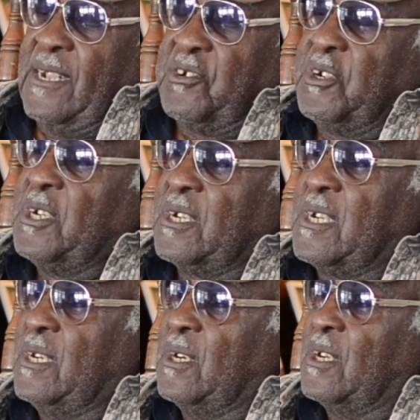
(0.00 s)
she'll
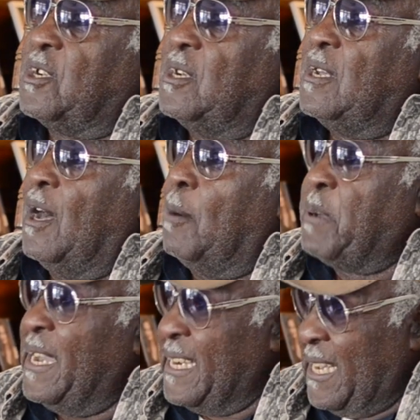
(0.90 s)
give us a
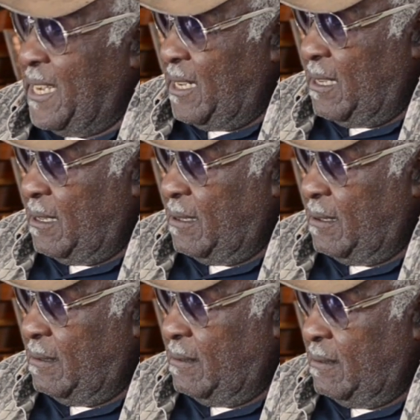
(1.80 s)
penny
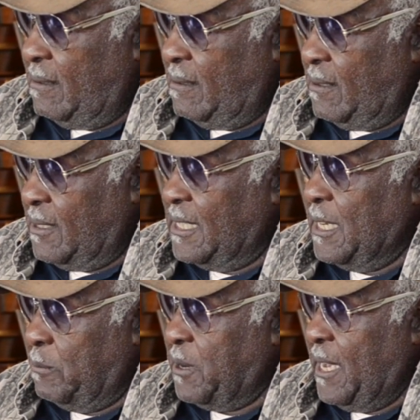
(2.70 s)
getting
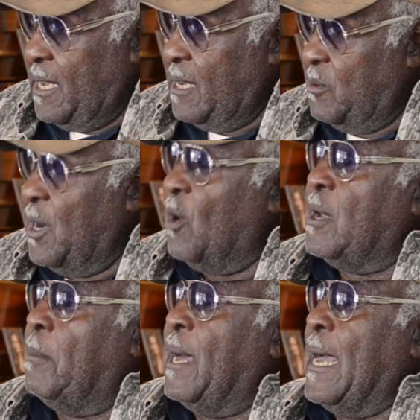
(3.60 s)
up the eggs. We over
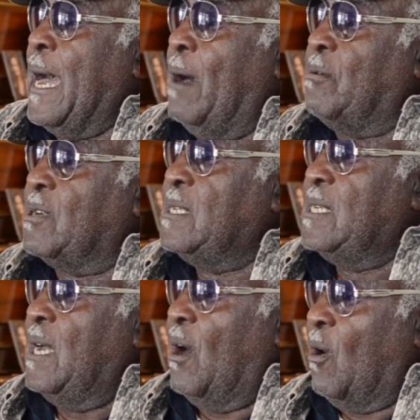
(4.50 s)
there about an hour,
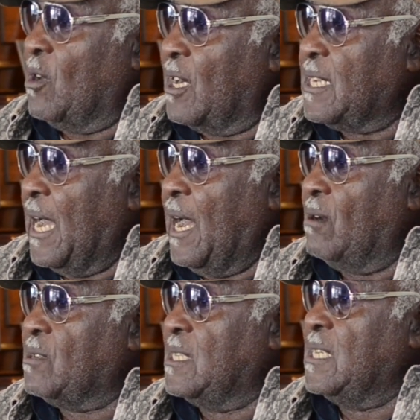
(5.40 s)
all in the
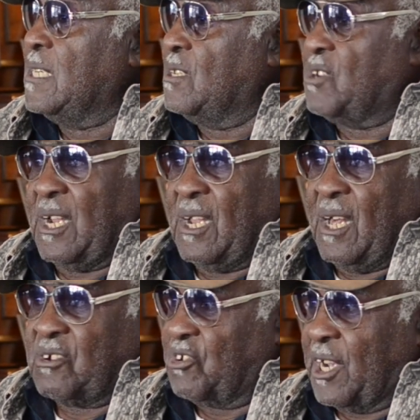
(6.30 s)
house getting eggs. She had a
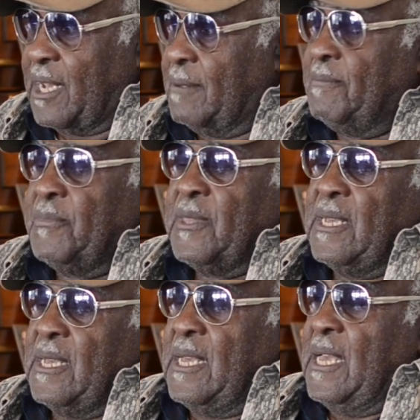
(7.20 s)
lot of chicken.
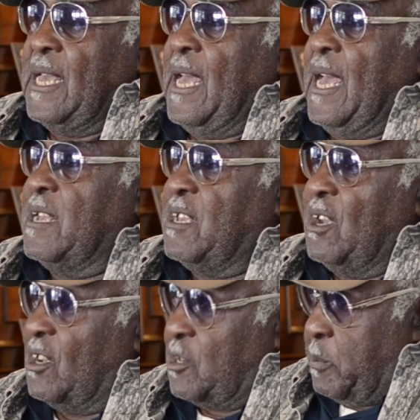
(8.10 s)
And give
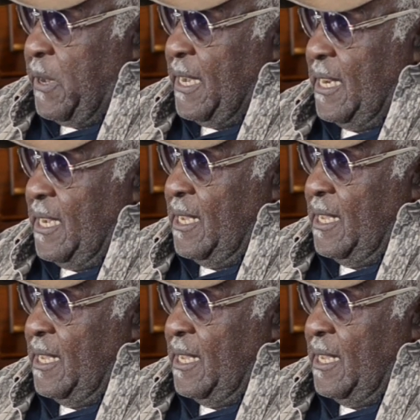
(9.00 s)
us a penny.